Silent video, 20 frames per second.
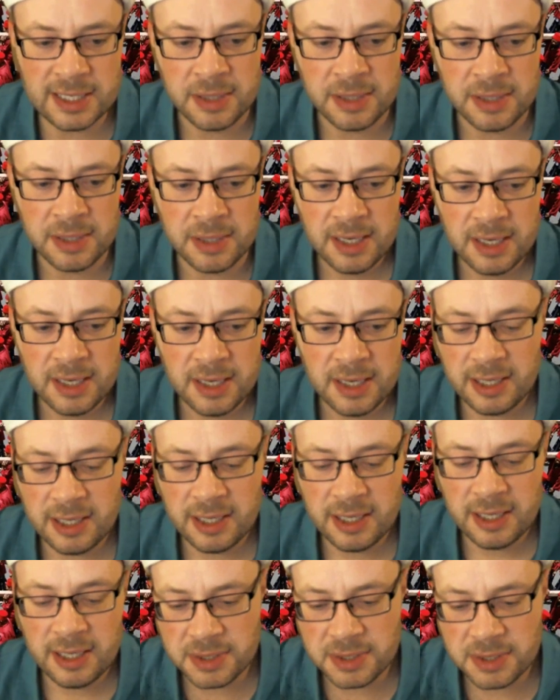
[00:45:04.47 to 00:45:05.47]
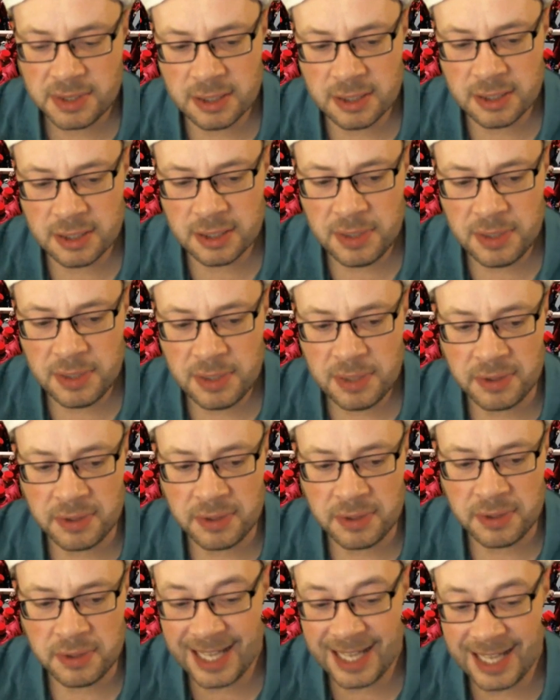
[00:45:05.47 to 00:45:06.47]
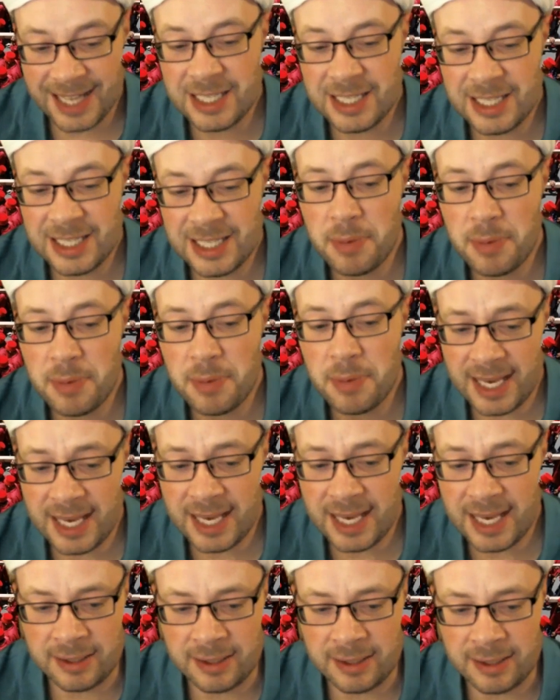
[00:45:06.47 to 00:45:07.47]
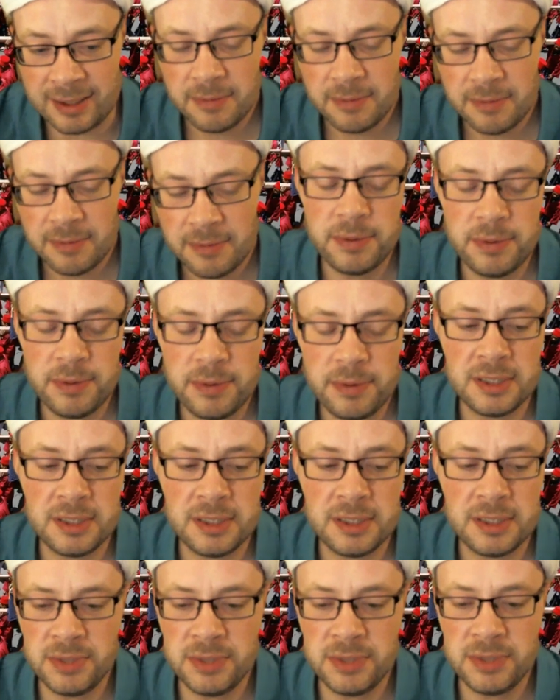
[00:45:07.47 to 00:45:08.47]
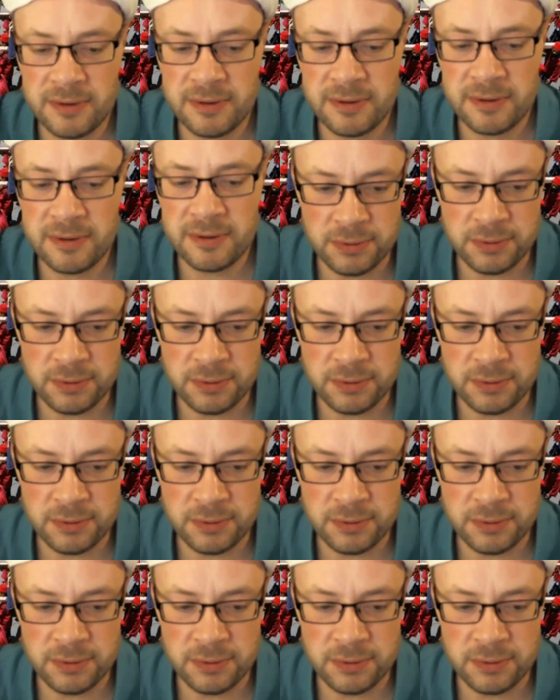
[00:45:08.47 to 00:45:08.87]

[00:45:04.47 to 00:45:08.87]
there were some people, they actually paid people to come to a funeral